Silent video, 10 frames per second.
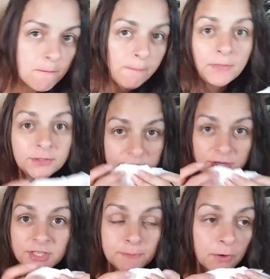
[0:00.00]
I'm not saying
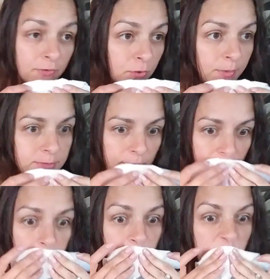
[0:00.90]
he's perfect. Nobody's
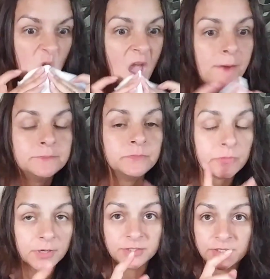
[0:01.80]
perfect.
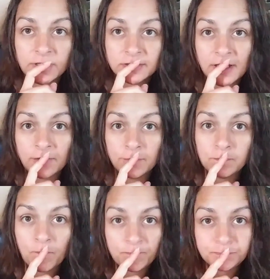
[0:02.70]
Because he does have
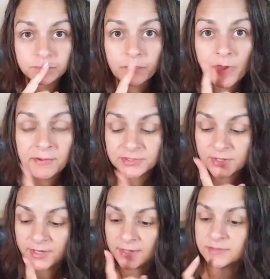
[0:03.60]

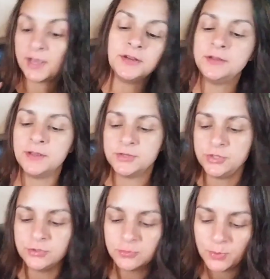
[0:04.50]
slight anxiety
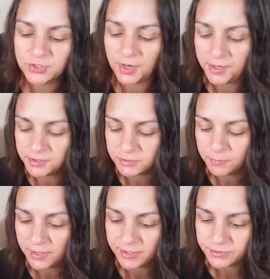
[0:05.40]
issues, which I
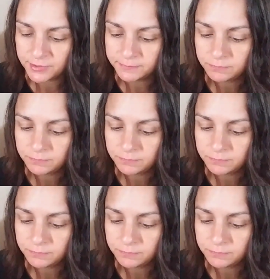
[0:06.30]
explained